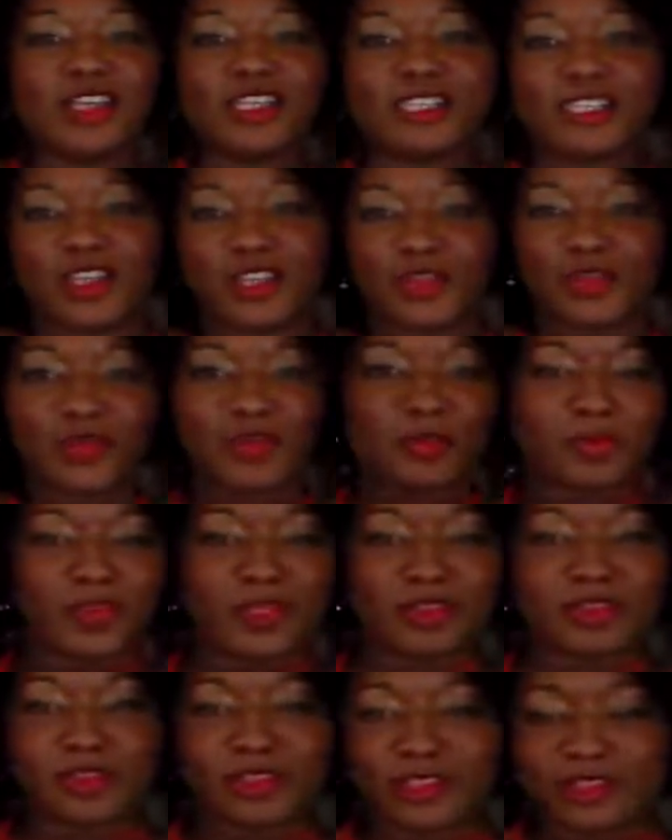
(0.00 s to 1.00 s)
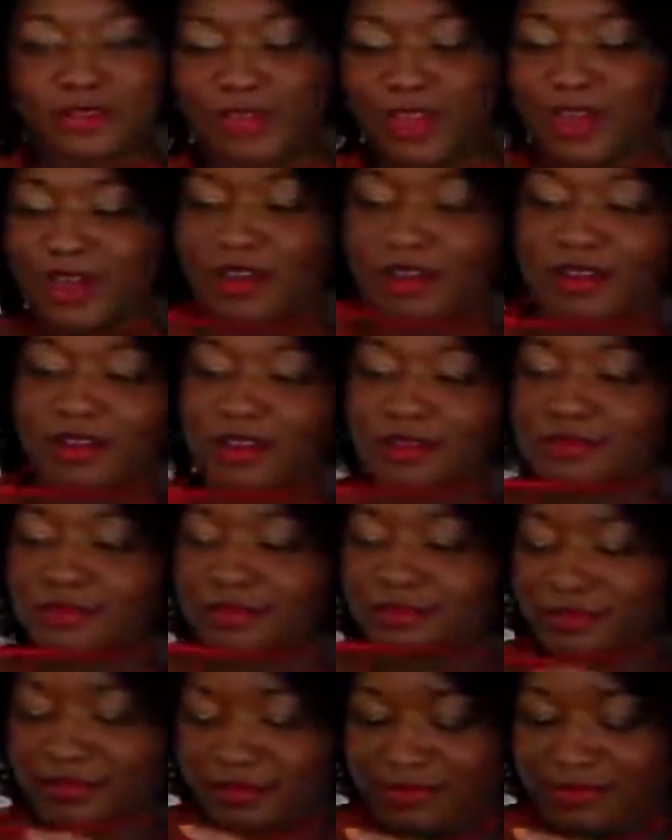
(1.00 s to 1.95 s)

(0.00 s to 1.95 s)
So I threw on my little uh,